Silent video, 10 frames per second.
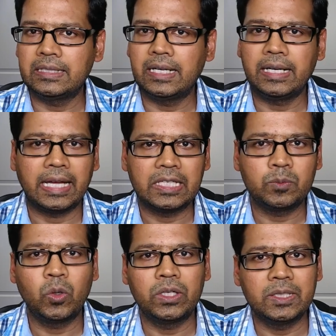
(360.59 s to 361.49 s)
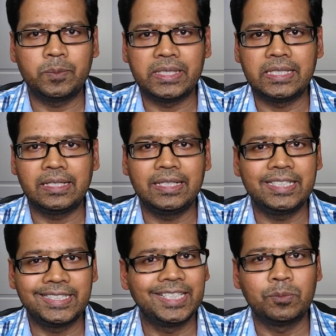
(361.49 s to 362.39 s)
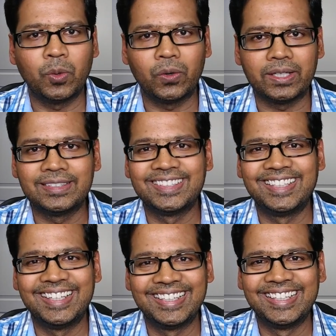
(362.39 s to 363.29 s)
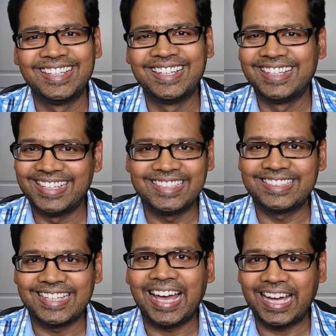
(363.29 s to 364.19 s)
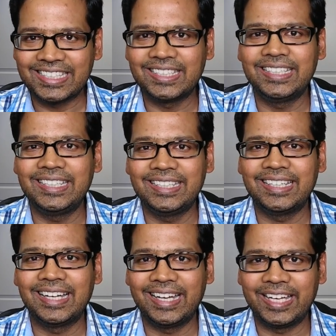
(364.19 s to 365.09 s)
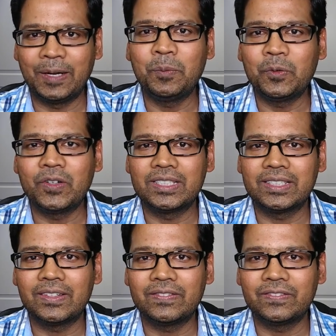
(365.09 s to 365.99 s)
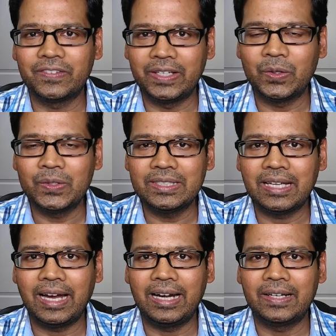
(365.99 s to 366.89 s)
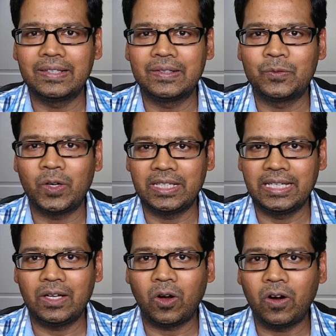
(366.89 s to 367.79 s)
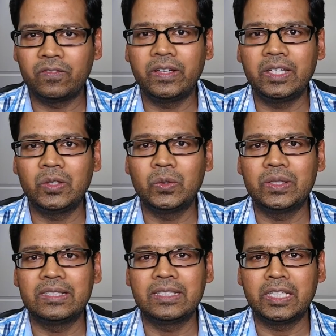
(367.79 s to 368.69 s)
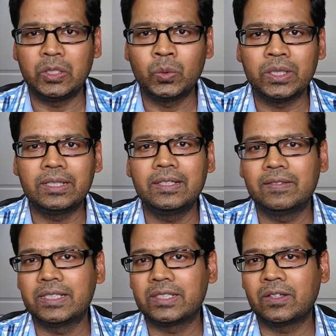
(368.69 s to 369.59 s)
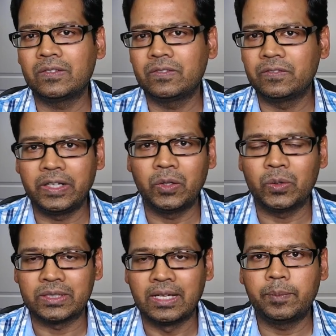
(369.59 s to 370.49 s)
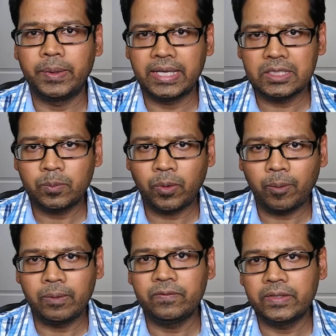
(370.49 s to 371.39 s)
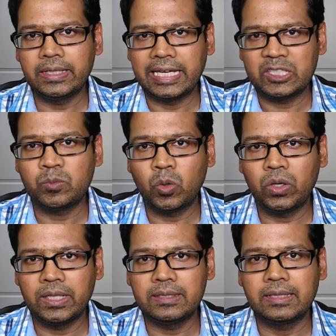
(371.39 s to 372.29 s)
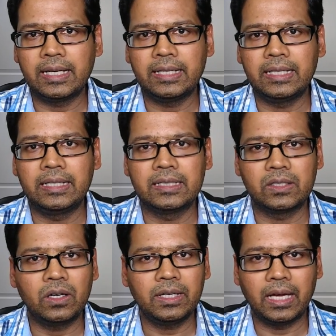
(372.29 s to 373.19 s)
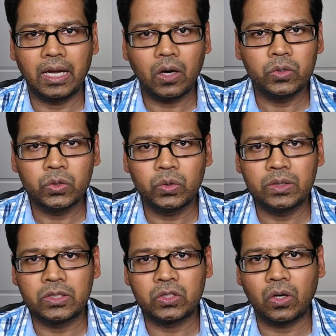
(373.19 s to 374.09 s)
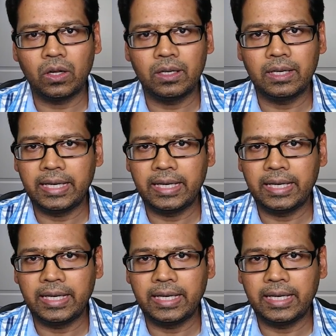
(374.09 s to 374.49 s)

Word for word: is that S mode is basically shit mode it's actually a gimped version of windows and uh, what they are offering you is a neutered version of windows the biggest problem with s mode is that it does not allow you to install